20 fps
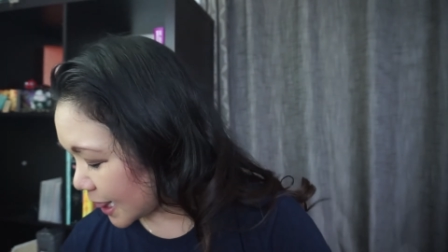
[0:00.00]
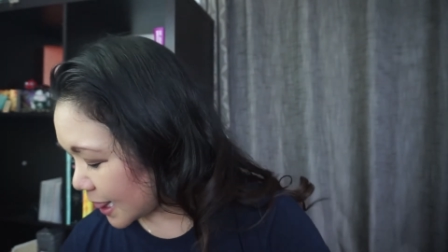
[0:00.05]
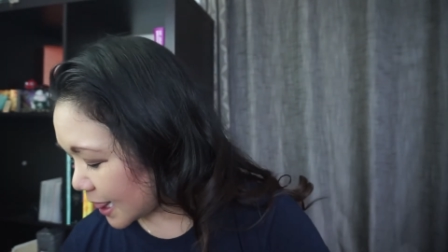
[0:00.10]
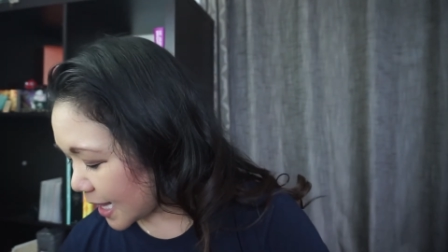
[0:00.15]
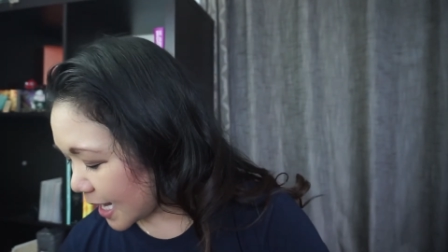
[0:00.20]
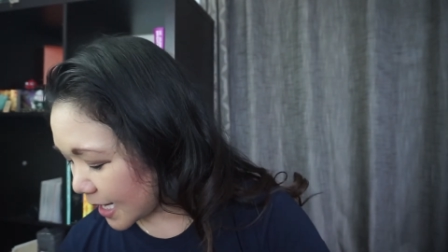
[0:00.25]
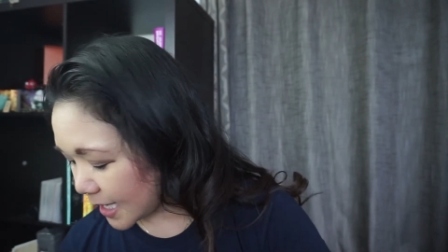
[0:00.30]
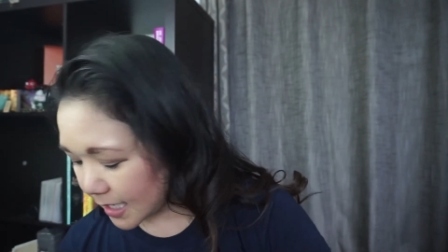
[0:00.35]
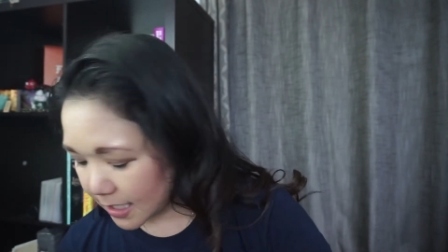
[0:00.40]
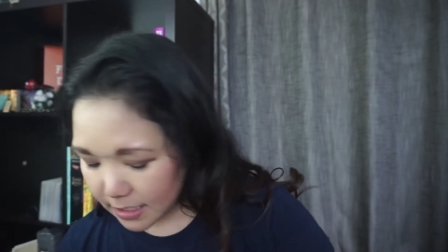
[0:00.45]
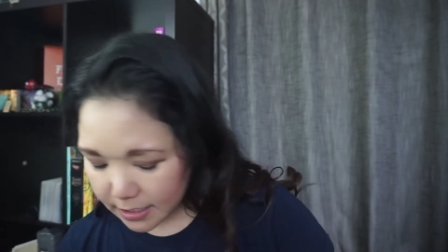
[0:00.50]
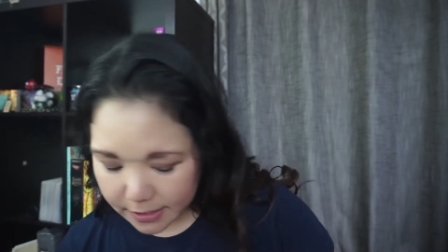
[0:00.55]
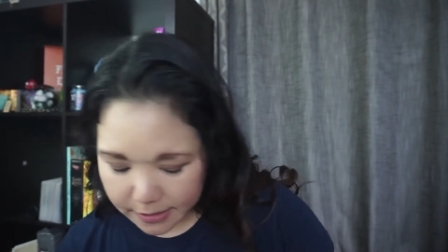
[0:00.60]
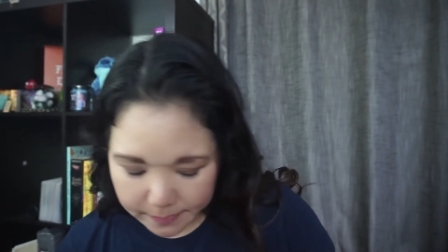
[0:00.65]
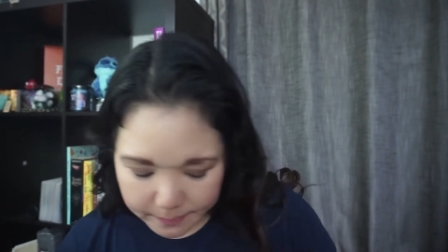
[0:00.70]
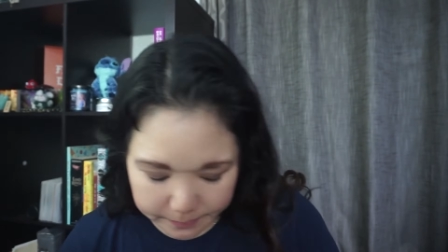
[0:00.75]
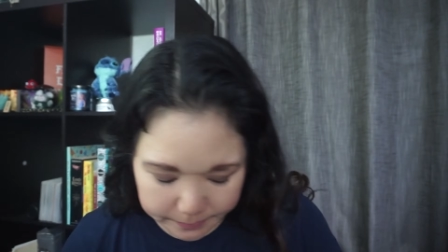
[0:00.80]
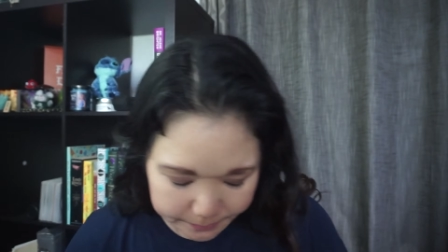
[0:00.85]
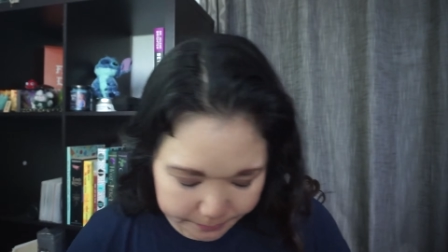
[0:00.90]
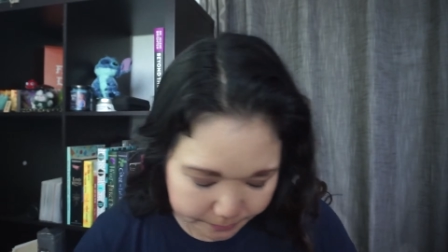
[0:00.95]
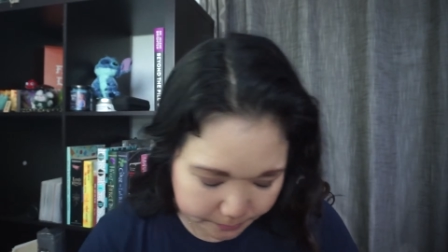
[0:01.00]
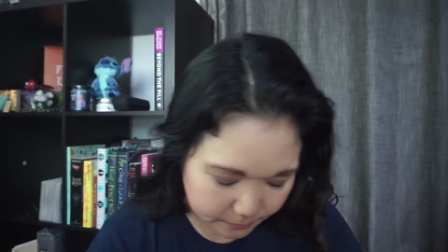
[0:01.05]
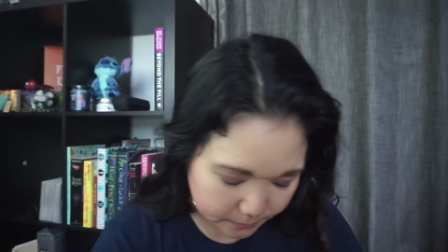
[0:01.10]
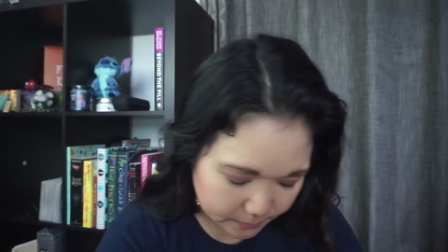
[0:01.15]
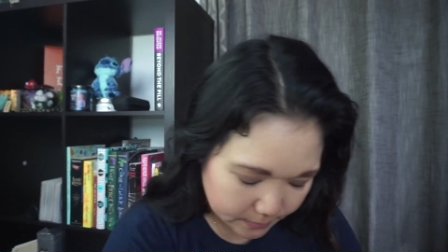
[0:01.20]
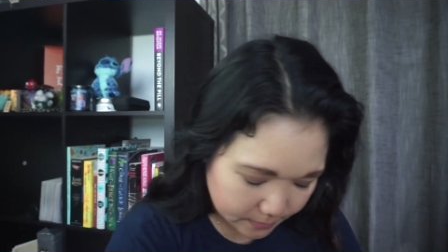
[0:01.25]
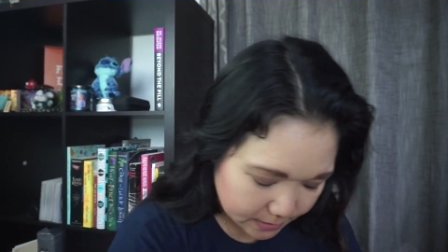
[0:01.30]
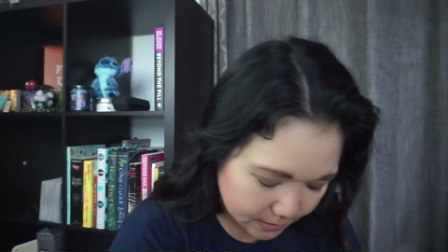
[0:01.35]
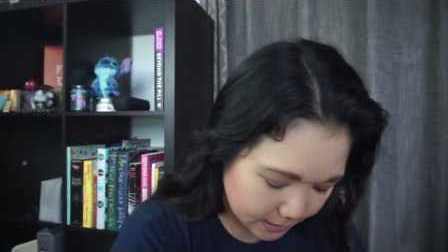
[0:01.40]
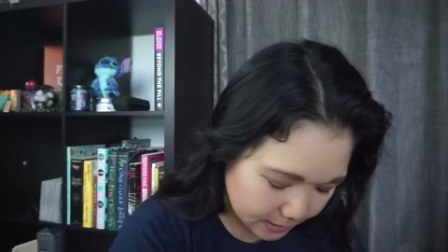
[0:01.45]
Then
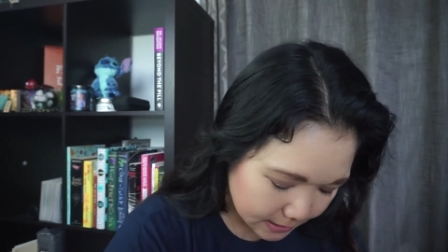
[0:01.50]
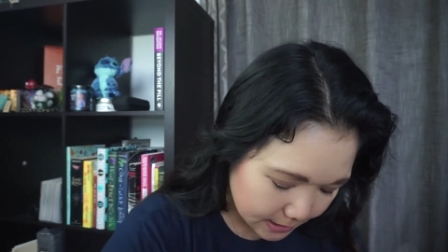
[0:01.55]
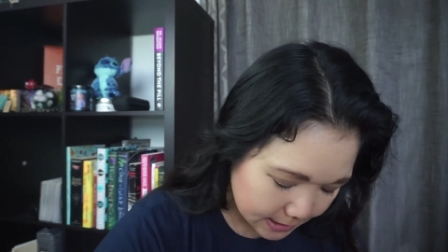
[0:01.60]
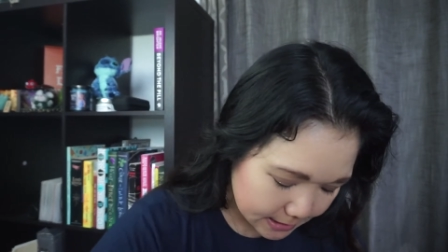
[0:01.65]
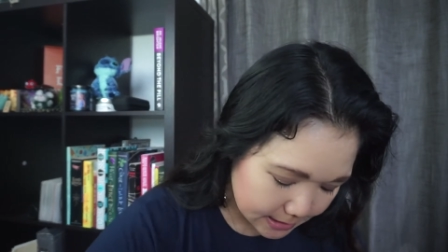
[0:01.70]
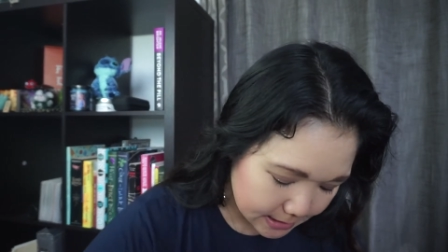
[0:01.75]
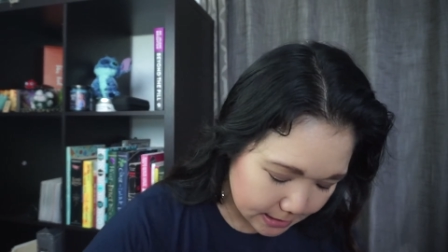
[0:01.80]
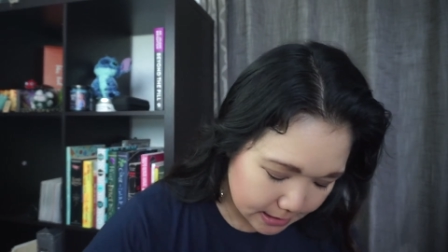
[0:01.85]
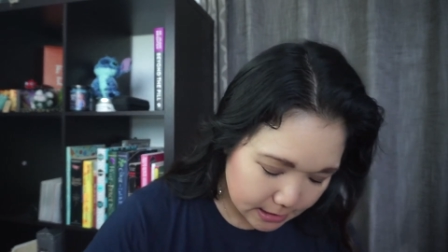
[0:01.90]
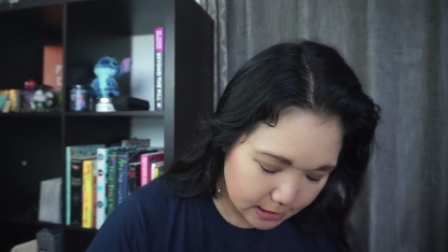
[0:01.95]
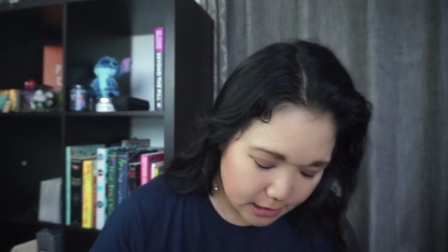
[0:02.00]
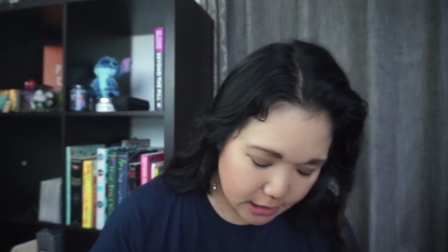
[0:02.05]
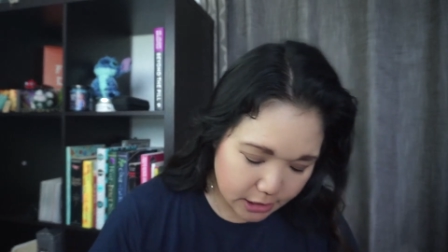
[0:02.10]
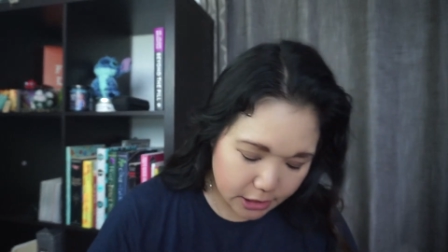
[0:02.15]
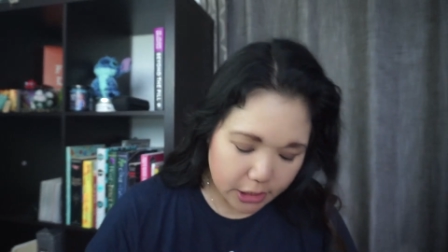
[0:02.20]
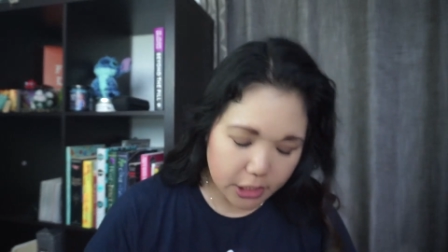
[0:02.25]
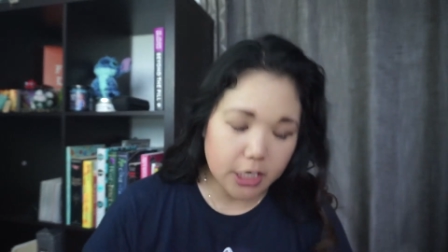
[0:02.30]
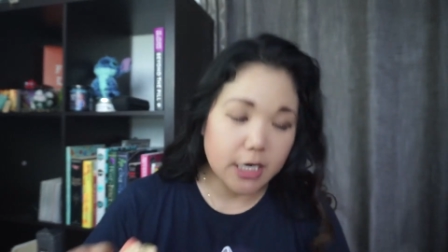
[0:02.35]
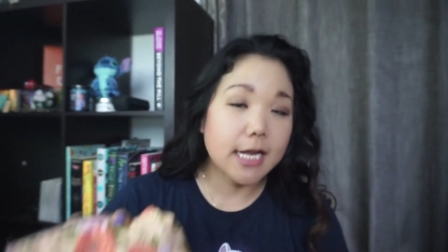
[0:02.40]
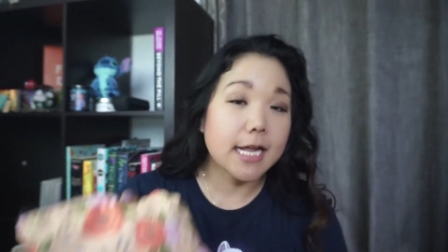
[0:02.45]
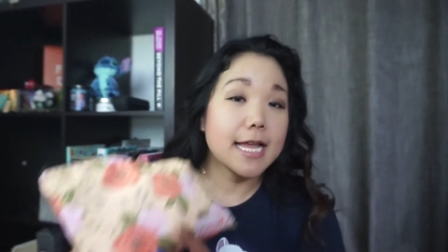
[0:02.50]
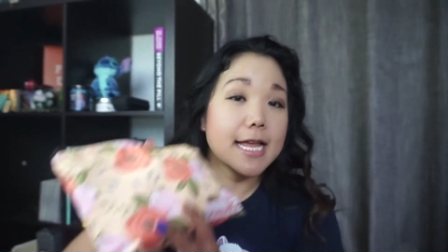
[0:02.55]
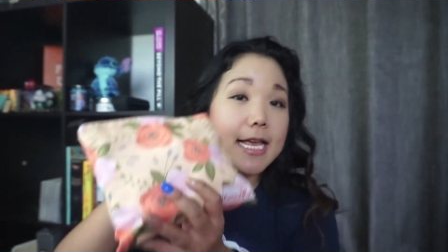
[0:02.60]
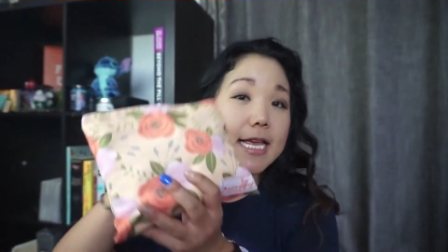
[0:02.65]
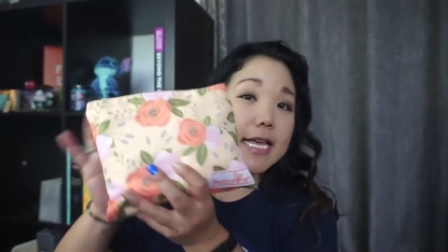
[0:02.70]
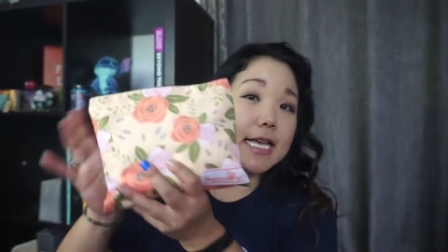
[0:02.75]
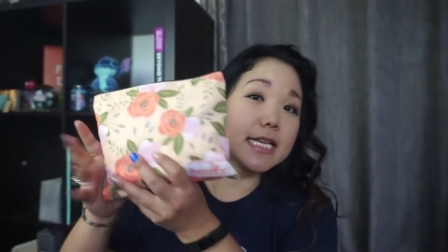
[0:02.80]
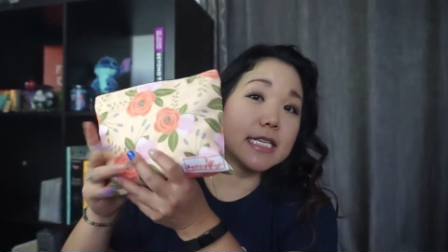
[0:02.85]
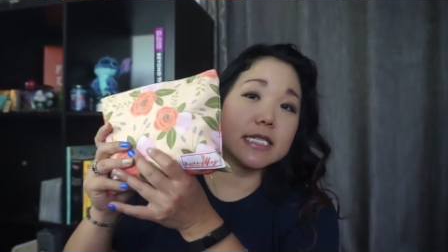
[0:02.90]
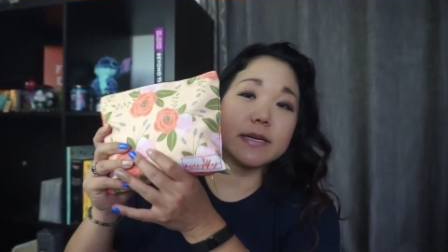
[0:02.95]
the last thing in here
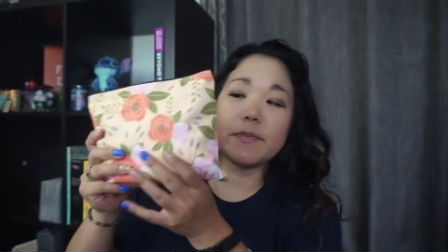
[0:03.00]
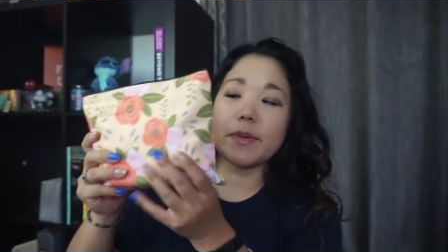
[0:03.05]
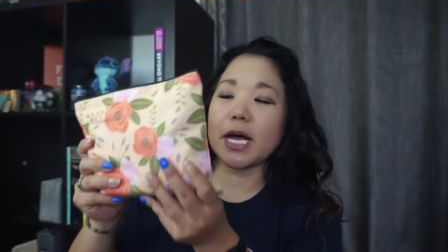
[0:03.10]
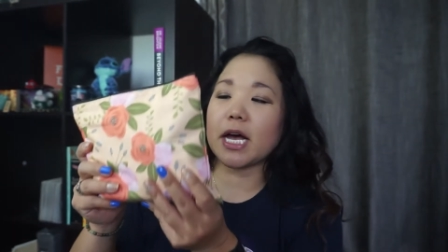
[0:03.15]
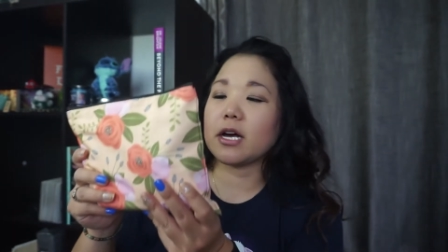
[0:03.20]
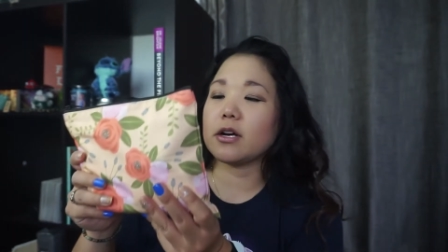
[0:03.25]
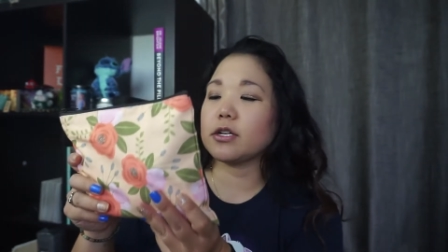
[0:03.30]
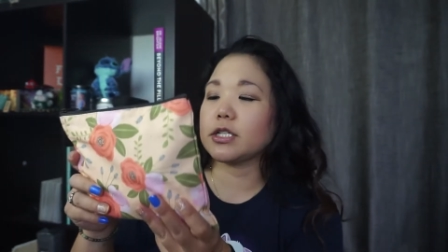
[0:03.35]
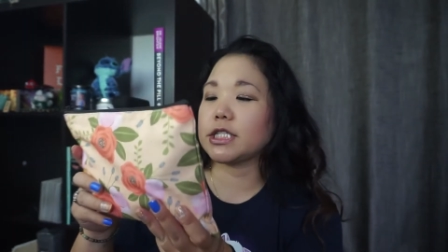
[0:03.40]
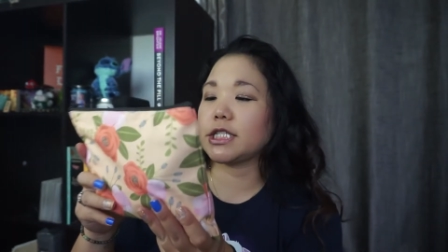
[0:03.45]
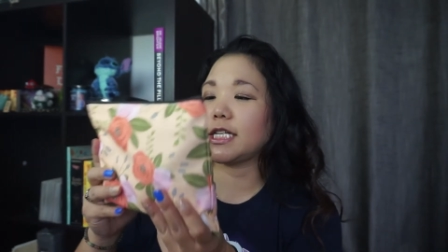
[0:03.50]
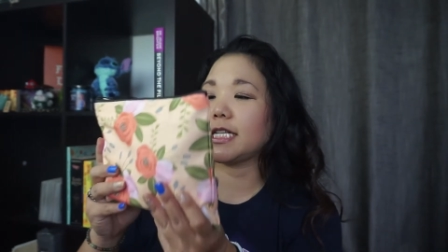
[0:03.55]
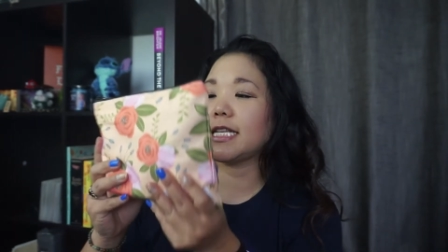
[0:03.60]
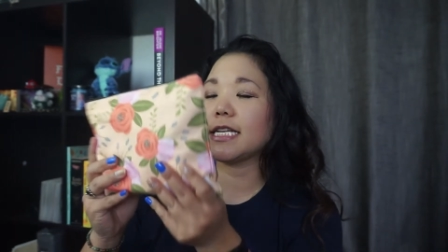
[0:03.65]
is a pouch.